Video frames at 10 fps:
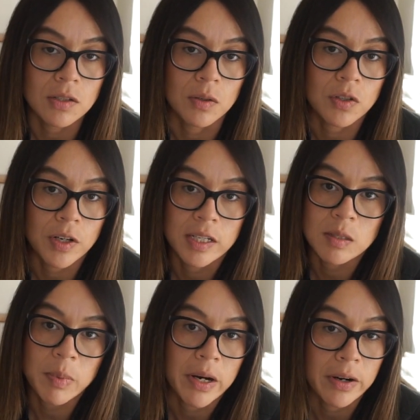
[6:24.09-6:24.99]
to a
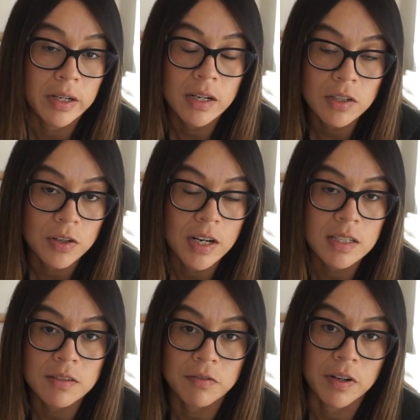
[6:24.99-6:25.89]
transparent
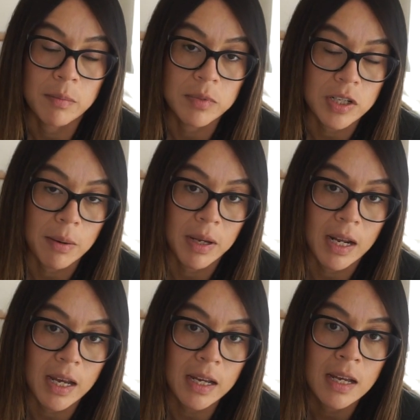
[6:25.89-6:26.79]
address from
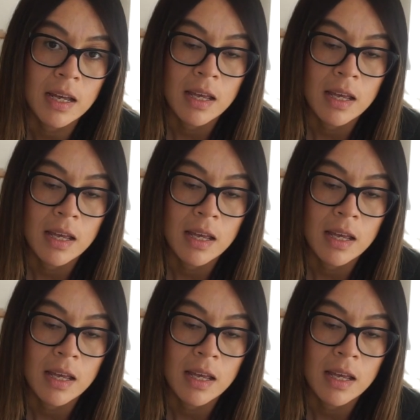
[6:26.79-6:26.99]
Gemini,